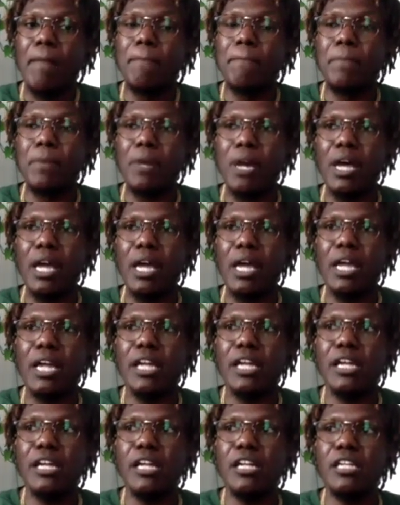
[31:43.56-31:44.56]
But
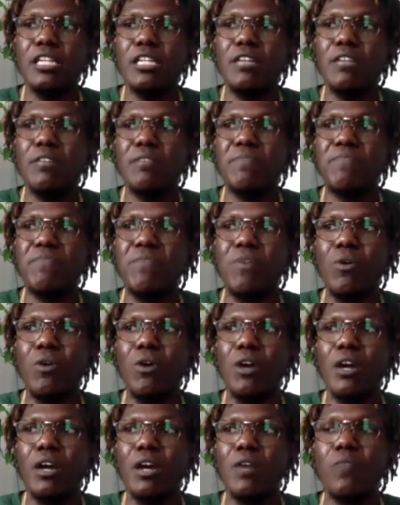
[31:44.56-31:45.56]

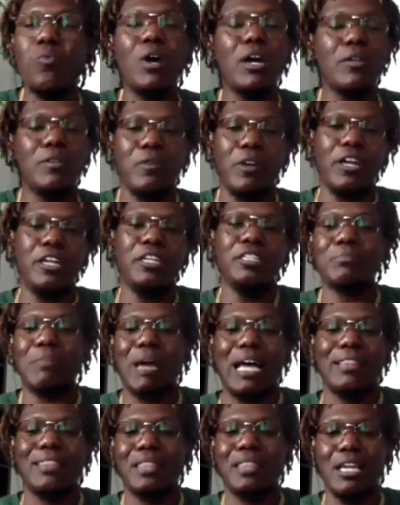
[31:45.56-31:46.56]
for what here's
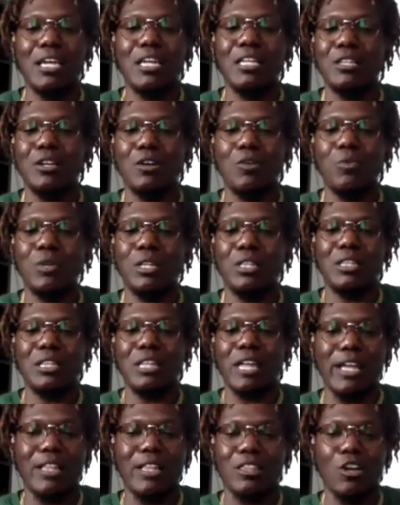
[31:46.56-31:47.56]
my thing though with
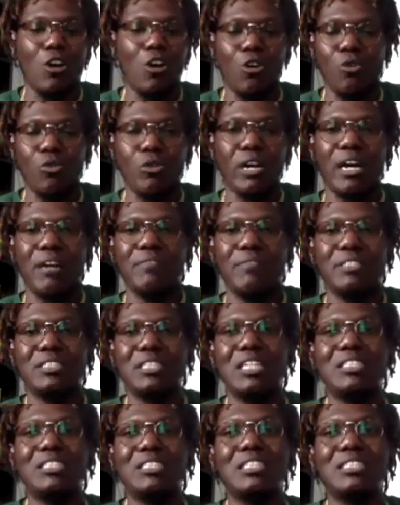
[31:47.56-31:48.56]
like the whole
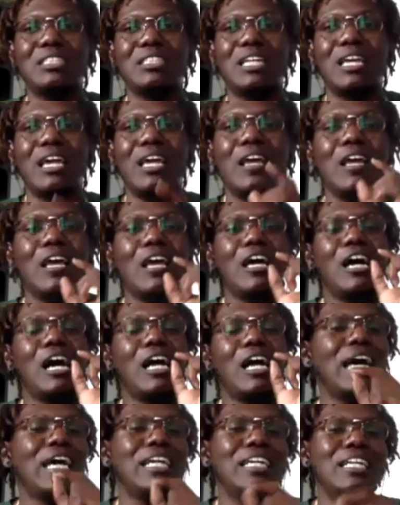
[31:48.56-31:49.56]
conversation is that
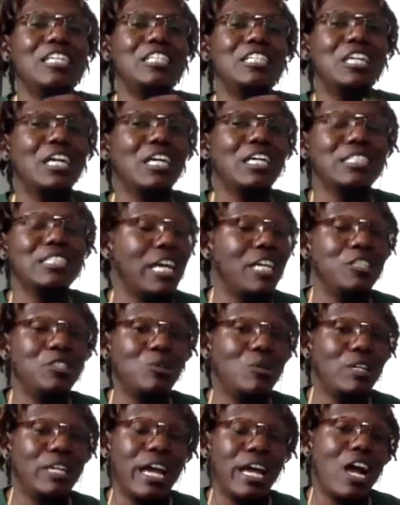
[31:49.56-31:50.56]
a lot of these youngins ain't
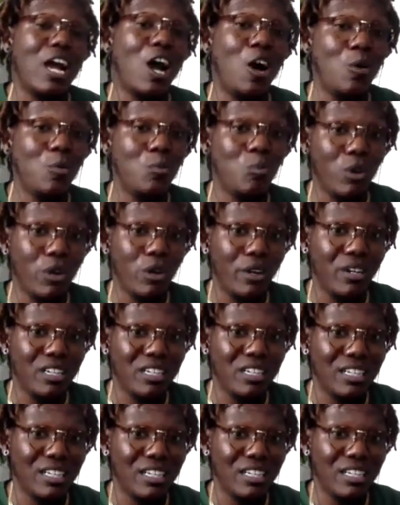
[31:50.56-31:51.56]
doing their homework,
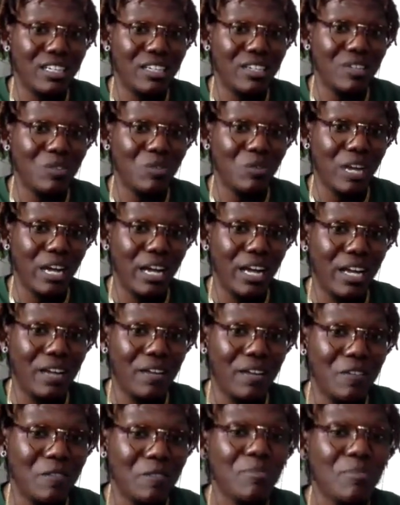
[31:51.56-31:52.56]
right?
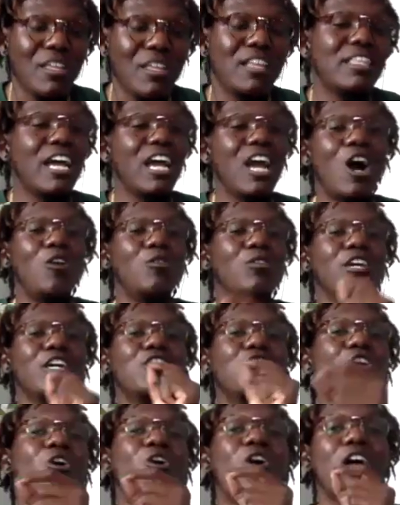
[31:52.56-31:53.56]
They only
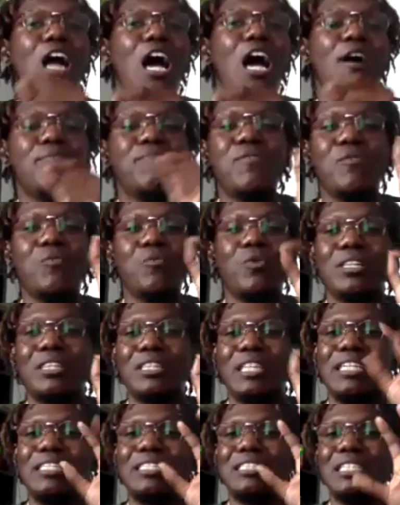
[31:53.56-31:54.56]
going off of what
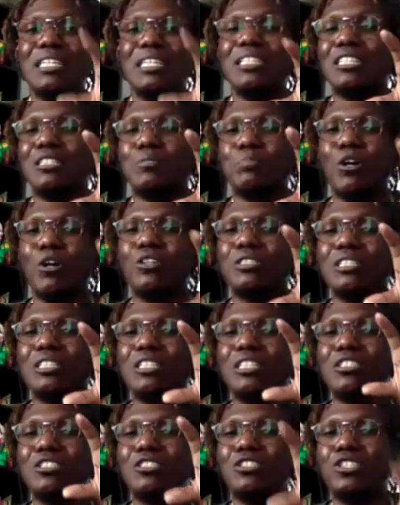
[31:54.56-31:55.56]
they see this person
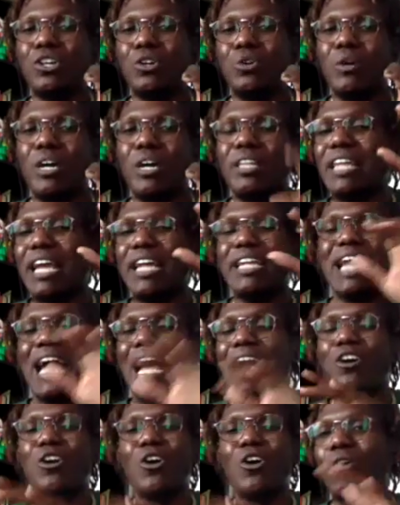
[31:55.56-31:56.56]
is doing. They
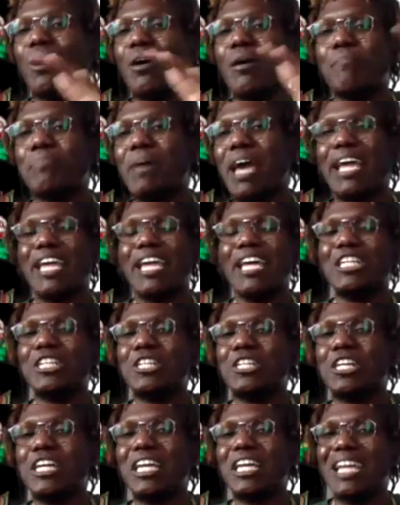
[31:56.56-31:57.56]
not going back and
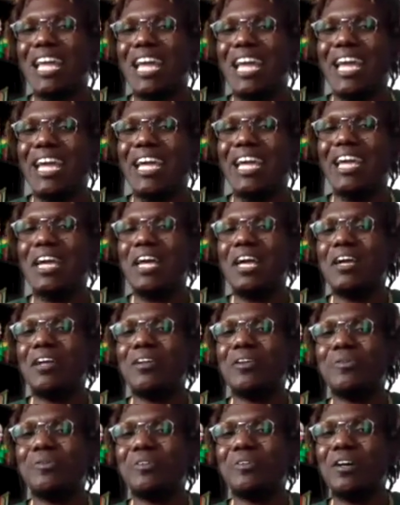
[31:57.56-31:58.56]
looking at,
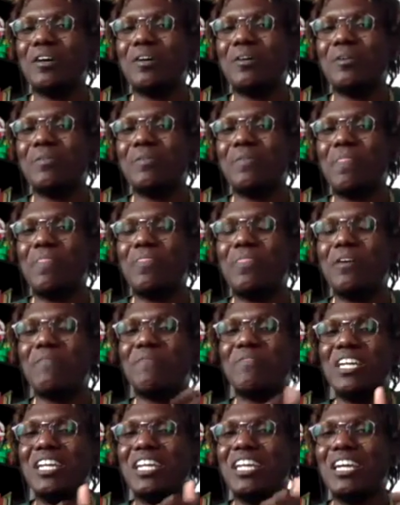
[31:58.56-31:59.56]
the
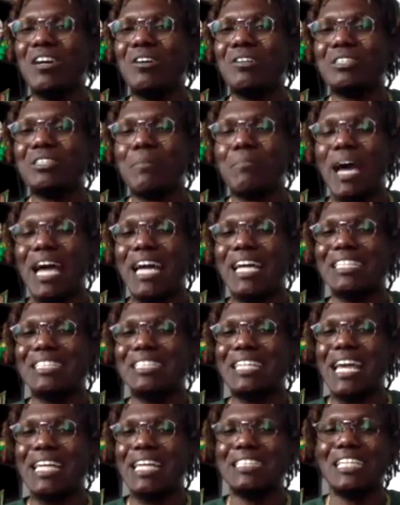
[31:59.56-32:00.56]
videos of Michael
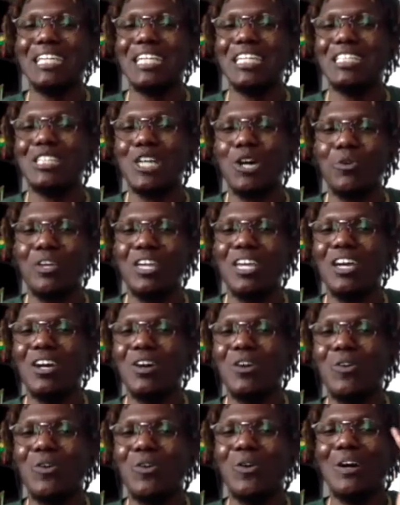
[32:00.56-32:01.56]
Jackson in
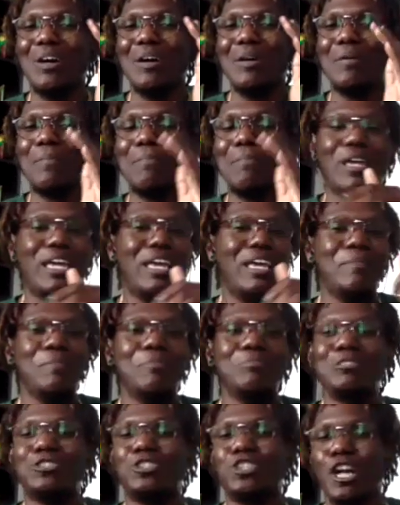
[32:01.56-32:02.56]
Tokyo or in
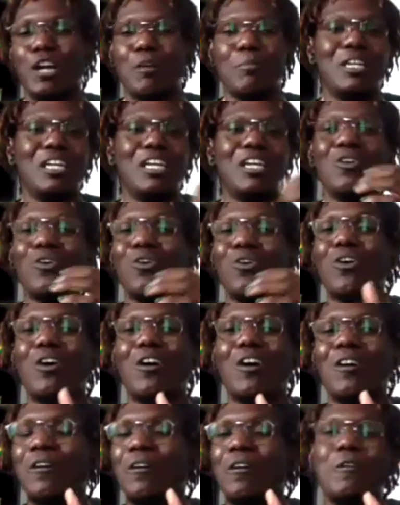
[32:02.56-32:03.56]
Germany
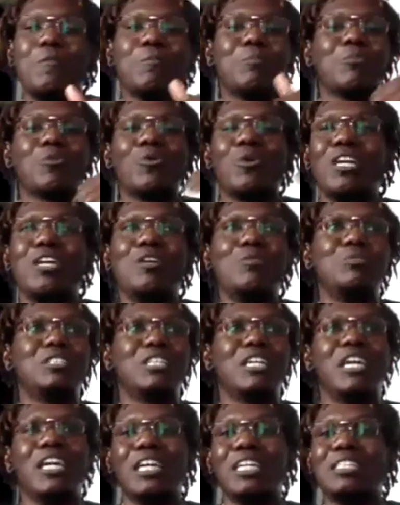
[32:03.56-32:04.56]
or when he was
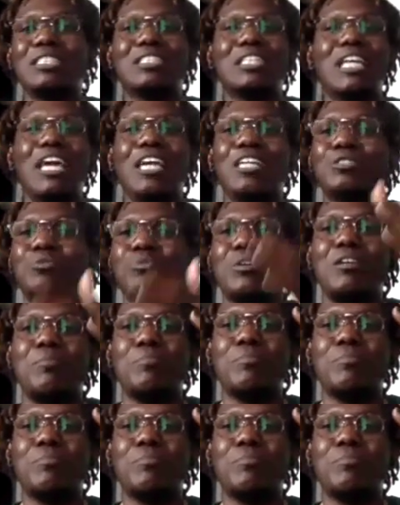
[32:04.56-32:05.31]
here in the States, when he